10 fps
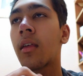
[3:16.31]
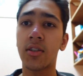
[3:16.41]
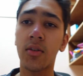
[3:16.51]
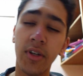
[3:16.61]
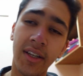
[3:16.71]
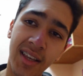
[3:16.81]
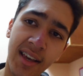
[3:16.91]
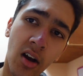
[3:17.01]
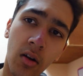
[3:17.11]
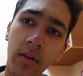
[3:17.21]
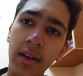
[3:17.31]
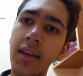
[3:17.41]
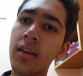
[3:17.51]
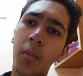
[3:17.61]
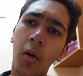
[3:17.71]
Subjects like
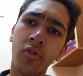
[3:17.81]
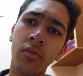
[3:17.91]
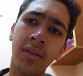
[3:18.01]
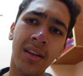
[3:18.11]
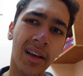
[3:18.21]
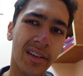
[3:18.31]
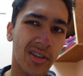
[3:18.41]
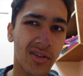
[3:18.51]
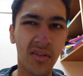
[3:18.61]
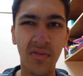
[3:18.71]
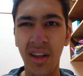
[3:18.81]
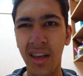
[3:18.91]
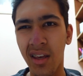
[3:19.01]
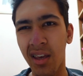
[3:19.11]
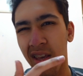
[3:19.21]
RE, possibly like stuff
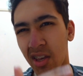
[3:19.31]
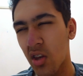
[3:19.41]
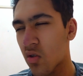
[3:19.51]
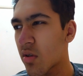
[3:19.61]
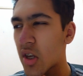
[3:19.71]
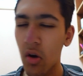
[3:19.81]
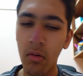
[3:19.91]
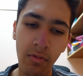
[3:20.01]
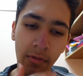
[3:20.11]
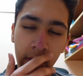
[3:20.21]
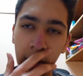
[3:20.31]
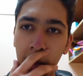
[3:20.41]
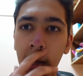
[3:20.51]
like history, geography.